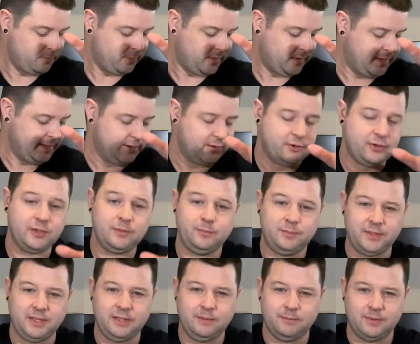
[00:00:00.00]
It could
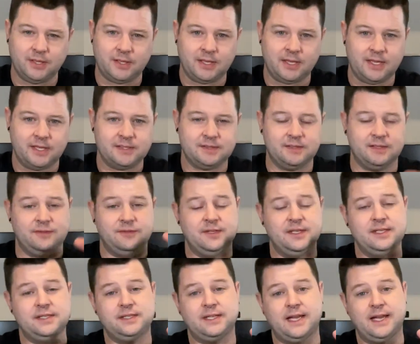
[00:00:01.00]
be because that
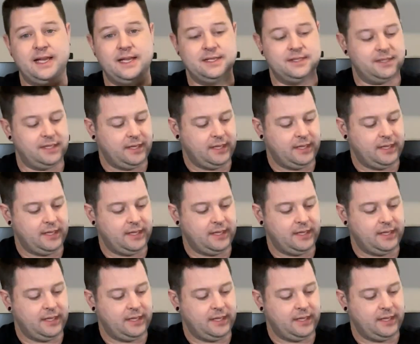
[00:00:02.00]
this has